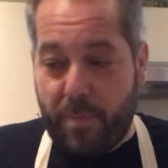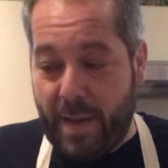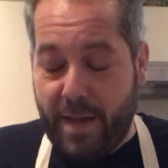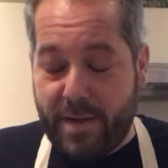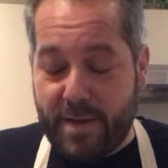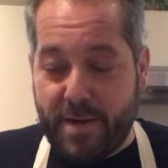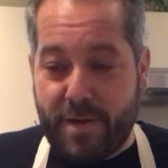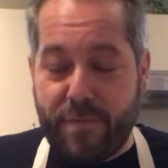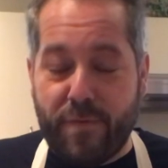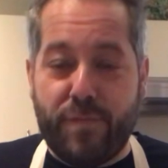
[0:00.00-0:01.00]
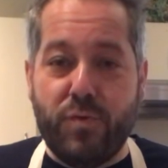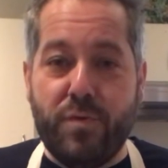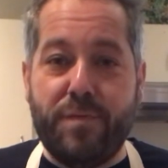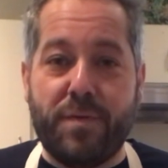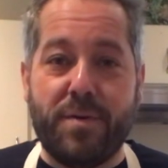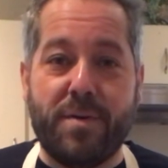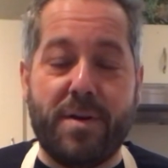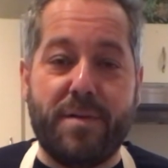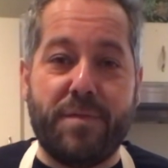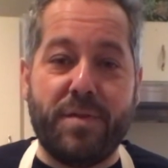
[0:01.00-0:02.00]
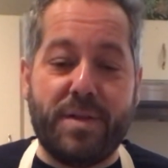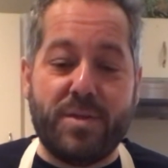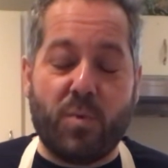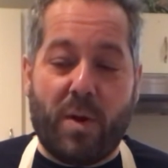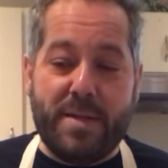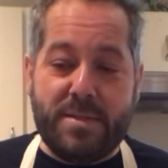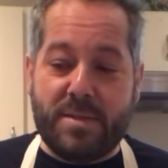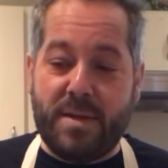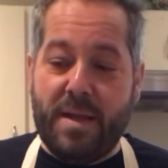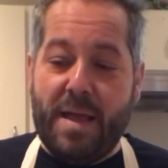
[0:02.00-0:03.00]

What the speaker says: make for food for these wines,